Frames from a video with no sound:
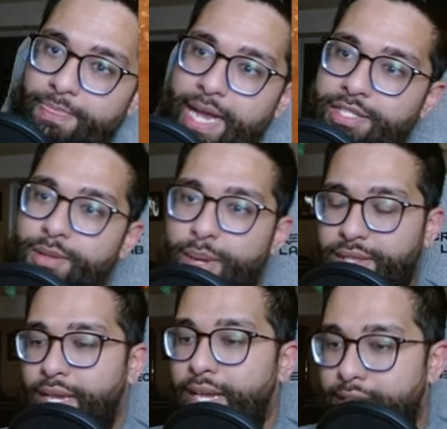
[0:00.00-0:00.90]
That's the big
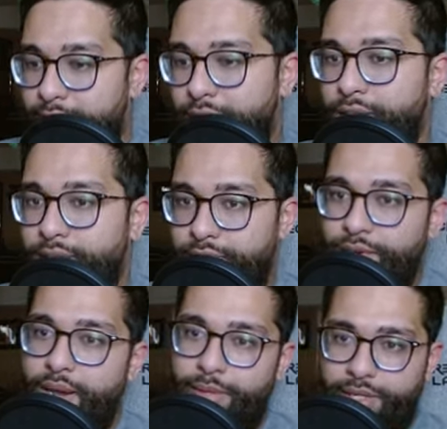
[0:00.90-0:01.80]
thing. I can counter out of the
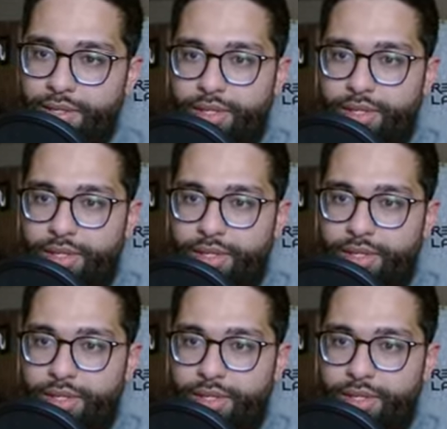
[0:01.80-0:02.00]
Onami.